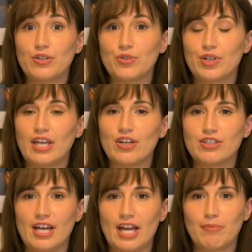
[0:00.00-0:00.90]
create your
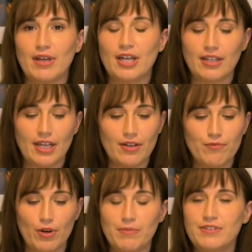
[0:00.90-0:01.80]
timeline
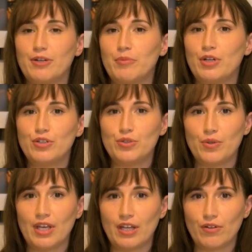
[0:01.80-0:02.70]
from ceremony to
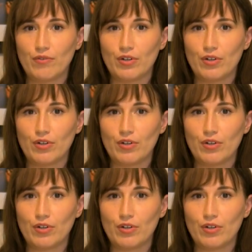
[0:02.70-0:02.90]
the end of